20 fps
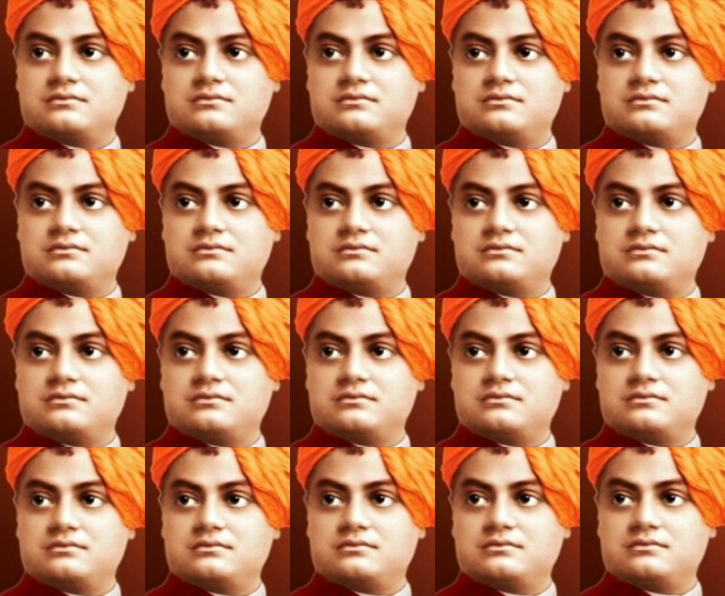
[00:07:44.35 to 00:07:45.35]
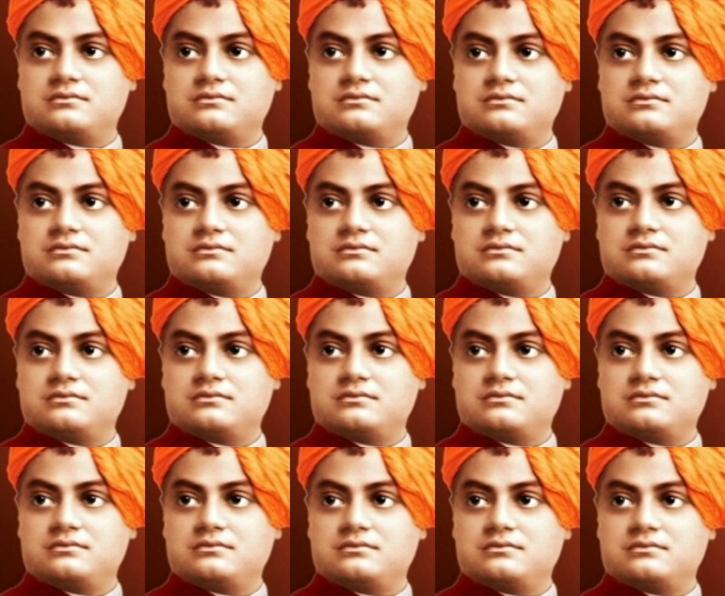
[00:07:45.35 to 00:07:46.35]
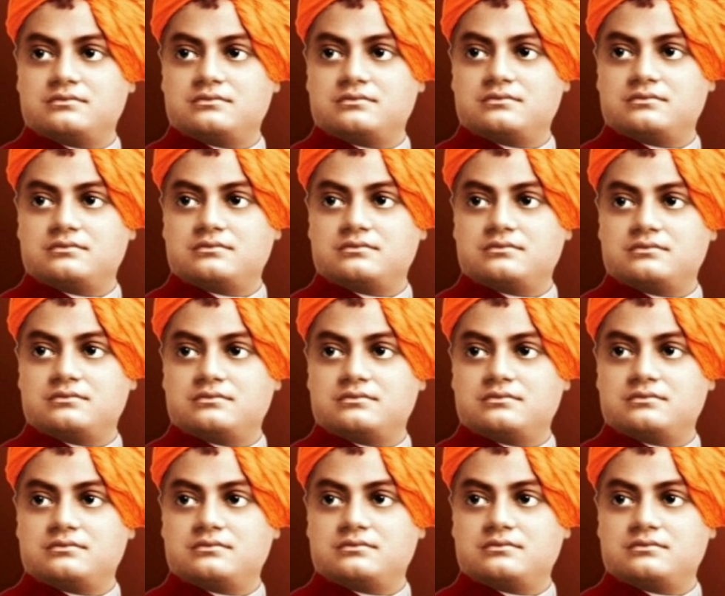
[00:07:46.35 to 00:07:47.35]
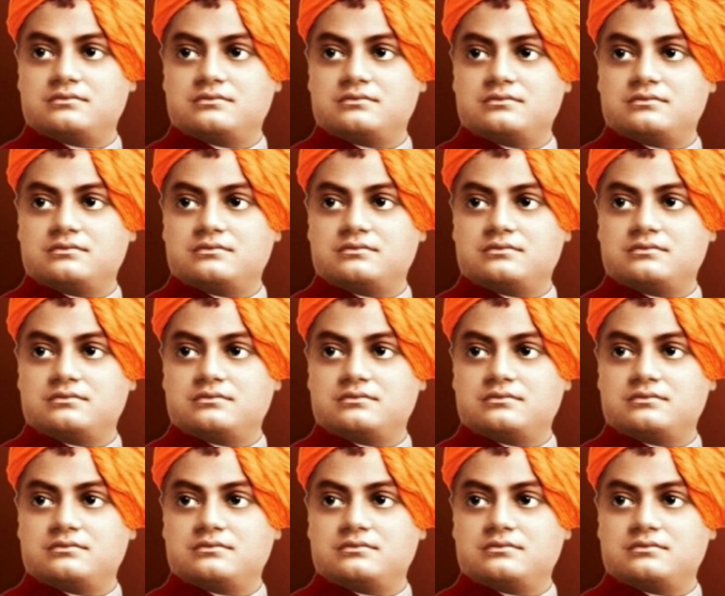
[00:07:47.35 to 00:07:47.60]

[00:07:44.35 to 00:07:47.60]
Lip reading: Nothing is said.